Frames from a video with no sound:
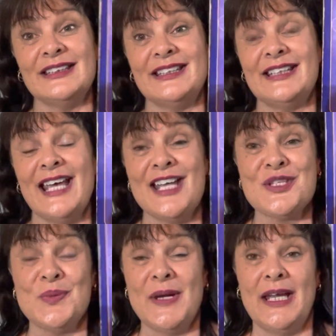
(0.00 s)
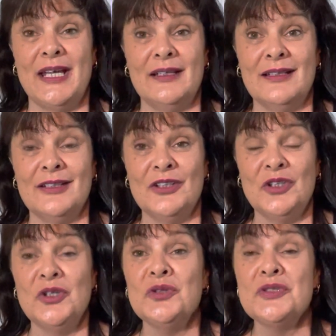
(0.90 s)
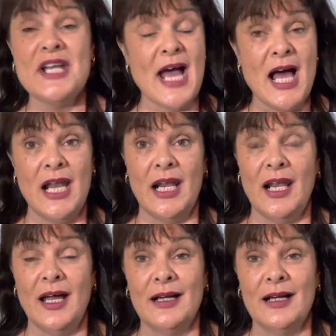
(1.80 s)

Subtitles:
that's when you're null.